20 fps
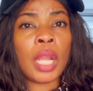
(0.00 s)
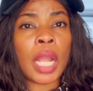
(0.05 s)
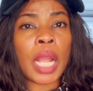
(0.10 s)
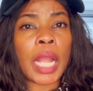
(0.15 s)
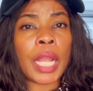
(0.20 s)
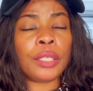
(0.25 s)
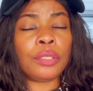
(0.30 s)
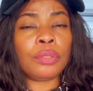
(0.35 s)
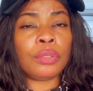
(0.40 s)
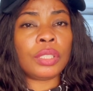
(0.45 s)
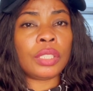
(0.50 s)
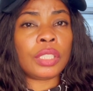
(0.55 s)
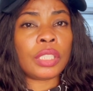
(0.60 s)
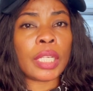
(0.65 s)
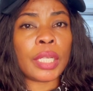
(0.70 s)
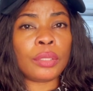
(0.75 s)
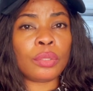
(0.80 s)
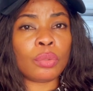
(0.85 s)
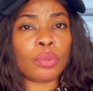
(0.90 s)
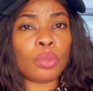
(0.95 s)
and you
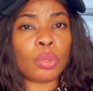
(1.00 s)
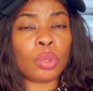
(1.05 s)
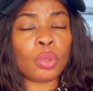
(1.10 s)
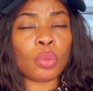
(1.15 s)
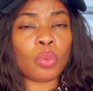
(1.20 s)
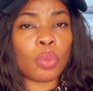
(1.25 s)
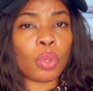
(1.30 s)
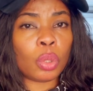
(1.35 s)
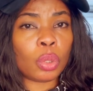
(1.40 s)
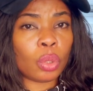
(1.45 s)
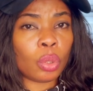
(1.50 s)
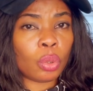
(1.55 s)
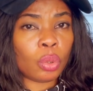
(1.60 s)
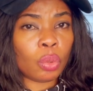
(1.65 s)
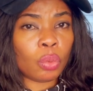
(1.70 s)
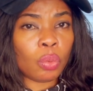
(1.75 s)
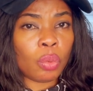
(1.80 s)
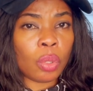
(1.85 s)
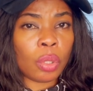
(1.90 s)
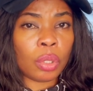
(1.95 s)
decide to go to Warsaw
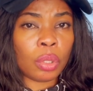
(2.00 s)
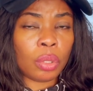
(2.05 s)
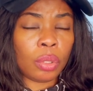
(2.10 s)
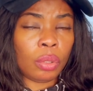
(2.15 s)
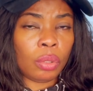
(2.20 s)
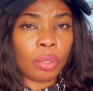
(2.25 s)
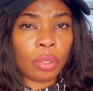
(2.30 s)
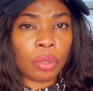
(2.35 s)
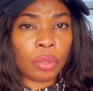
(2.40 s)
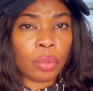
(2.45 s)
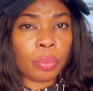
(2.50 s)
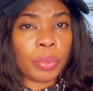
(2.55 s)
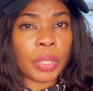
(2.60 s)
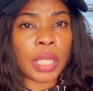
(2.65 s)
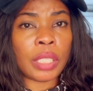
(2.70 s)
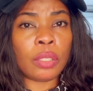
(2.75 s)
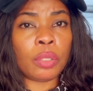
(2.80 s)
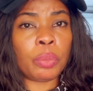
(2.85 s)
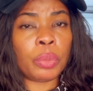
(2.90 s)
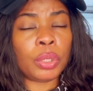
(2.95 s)
to work, you're going to pay
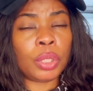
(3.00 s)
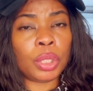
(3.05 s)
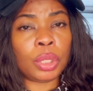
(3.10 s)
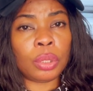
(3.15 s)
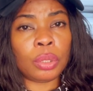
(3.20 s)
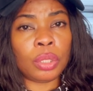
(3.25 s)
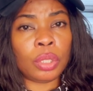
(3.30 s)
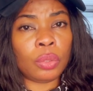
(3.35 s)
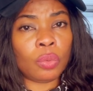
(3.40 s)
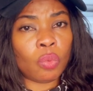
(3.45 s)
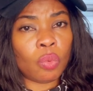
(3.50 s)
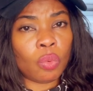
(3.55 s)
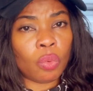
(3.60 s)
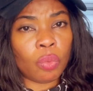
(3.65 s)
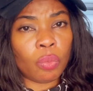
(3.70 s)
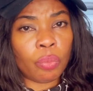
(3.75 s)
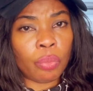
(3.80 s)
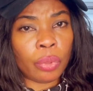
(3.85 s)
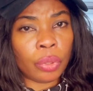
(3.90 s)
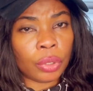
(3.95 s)
accommodation in
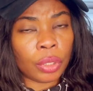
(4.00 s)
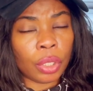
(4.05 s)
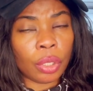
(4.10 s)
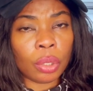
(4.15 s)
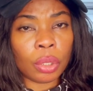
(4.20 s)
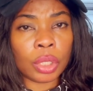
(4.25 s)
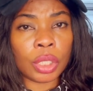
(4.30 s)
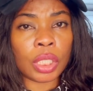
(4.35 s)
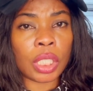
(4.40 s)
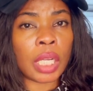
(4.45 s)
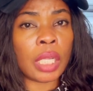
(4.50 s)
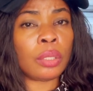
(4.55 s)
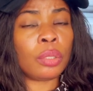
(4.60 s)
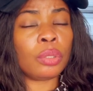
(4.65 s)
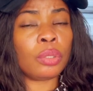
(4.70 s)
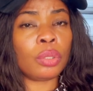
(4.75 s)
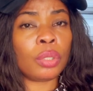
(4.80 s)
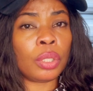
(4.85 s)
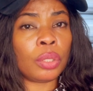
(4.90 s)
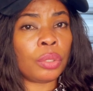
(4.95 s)
Bydgoszcz and
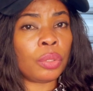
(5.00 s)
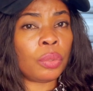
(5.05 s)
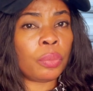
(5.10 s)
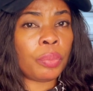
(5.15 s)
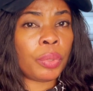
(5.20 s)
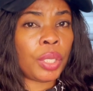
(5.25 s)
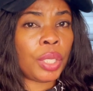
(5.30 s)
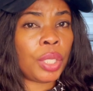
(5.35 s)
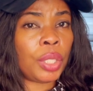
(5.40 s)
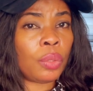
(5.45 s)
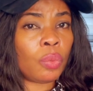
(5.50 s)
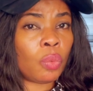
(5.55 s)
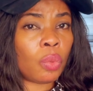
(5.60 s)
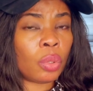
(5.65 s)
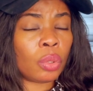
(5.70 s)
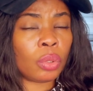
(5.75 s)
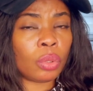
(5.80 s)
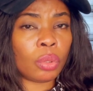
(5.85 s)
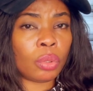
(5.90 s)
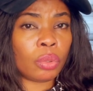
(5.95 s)
also you're going to pay in
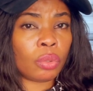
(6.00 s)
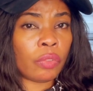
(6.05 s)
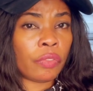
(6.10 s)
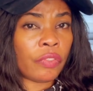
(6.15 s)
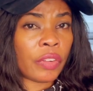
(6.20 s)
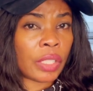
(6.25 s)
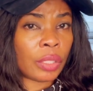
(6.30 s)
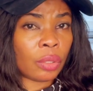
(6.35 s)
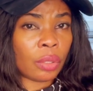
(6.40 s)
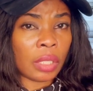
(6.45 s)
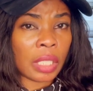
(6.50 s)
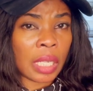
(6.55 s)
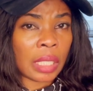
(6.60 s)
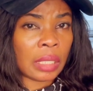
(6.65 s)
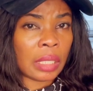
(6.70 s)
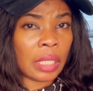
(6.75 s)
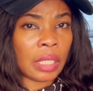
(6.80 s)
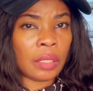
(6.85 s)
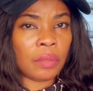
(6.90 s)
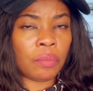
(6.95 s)
Warsaw. So factor
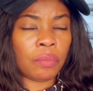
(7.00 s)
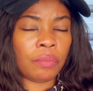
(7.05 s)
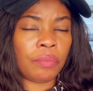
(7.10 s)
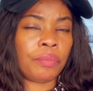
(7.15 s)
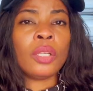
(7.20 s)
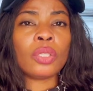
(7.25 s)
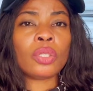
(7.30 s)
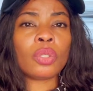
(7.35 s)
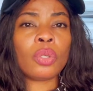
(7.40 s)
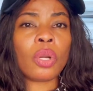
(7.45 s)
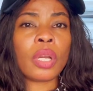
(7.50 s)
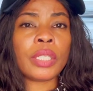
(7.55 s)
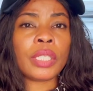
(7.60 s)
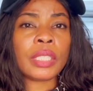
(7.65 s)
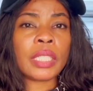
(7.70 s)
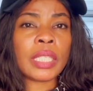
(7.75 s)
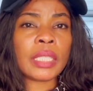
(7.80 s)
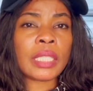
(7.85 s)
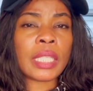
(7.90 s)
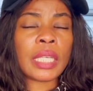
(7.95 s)
that in. So
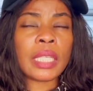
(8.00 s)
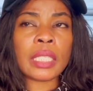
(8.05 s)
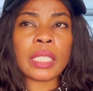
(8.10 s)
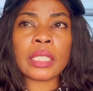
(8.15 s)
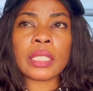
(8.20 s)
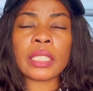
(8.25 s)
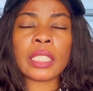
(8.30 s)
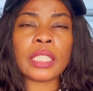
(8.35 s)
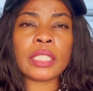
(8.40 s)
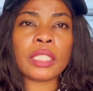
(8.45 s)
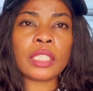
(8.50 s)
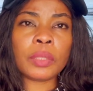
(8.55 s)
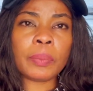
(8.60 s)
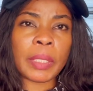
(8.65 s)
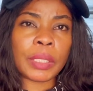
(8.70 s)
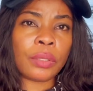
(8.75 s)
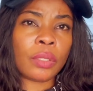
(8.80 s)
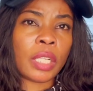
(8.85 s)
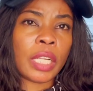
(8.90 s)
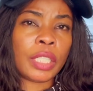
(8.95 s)
another thing is there's this
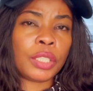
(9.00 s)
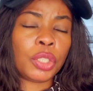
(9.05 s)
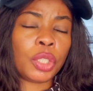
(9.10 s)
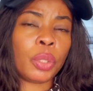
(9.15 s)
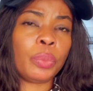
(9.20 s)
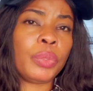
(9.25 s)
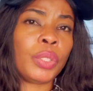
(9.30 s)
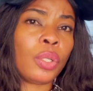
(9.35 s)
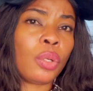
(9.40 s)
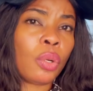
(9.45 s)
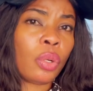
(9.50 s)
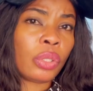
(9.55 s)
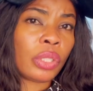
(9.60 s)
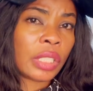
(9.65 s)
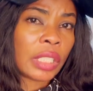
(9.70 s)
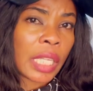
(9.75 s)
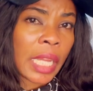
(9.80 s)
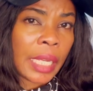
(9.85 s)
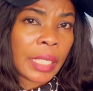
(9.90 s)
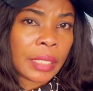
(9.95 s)
particular job they call
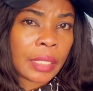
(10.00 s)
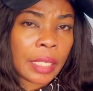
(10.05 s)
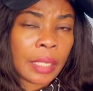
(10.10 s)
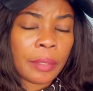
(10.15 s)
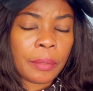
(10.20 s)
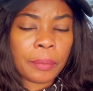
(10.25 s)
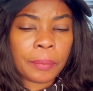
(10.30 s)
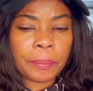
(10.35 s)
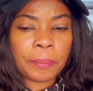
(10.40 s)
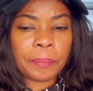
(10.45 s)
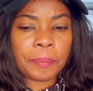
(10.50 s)
Sitel,